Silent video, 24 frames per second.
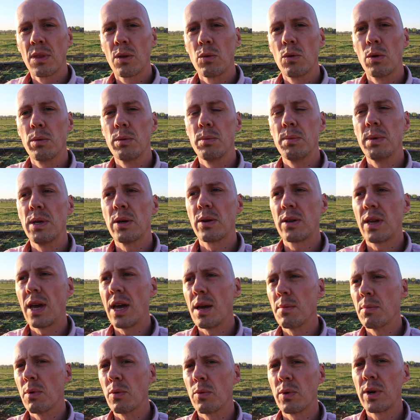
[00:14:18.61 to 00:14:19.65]
we'll be okay,
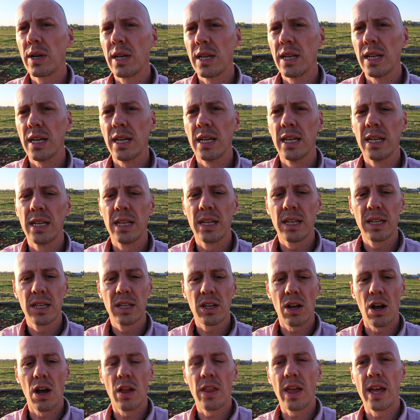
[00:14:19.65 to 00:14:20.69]
but we're gonna
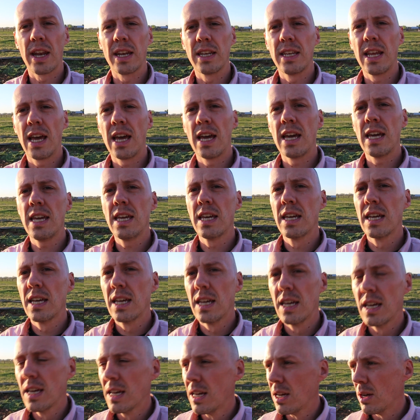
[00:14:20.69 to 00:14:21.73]
call that a day.
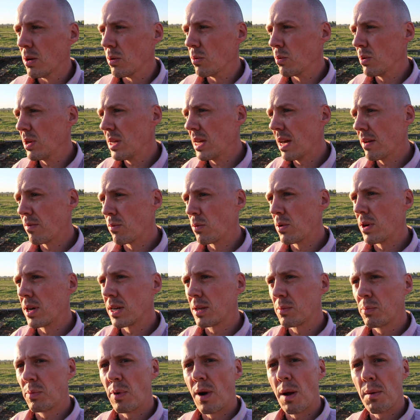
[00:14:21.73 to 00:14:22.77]
We have worked
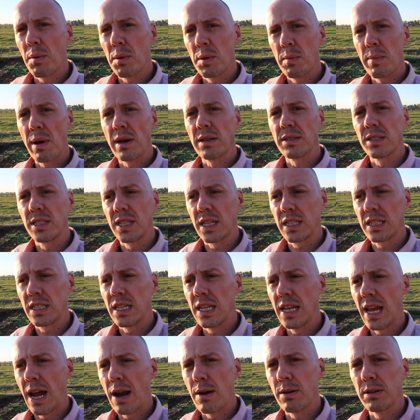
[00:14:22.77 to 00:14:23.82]
probably about
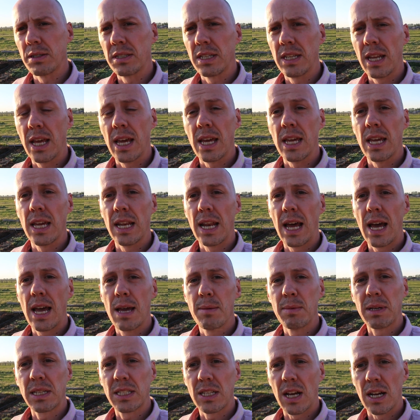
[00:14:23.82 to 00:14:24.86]
16 hours today and
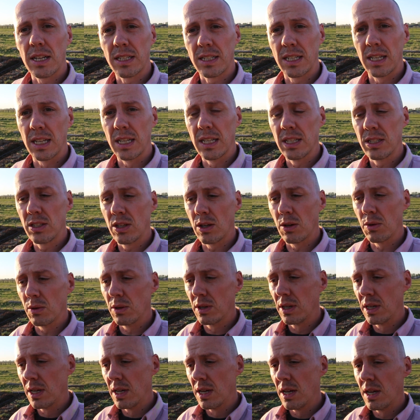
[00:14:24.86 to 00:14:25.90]
I'm exhausted. So
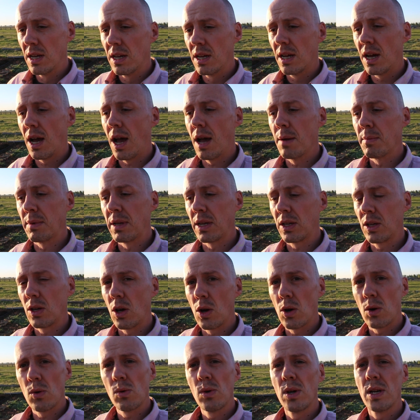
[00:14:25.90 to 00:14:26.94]
I'm gonna
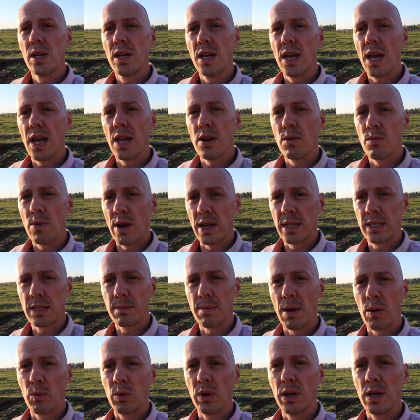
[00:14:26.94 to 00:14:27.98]
go and rest
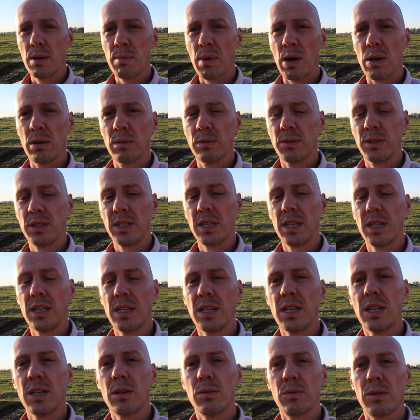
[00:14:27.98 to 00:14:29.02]
my weary bones.
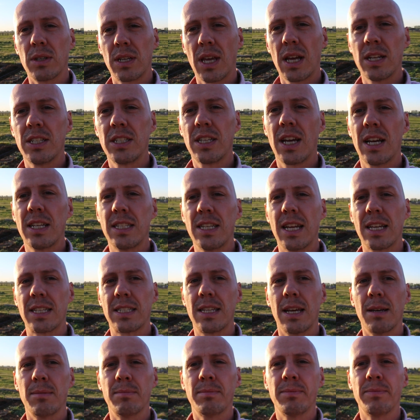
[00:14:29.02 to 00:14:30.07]
We'll catch you guys next
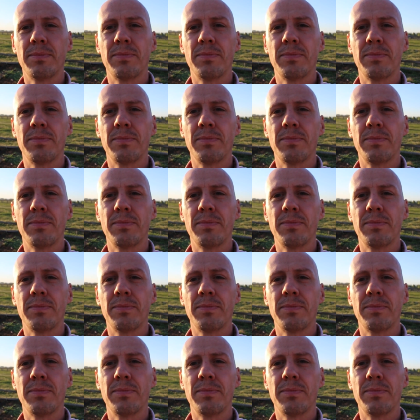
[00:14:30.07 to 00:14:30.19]
time.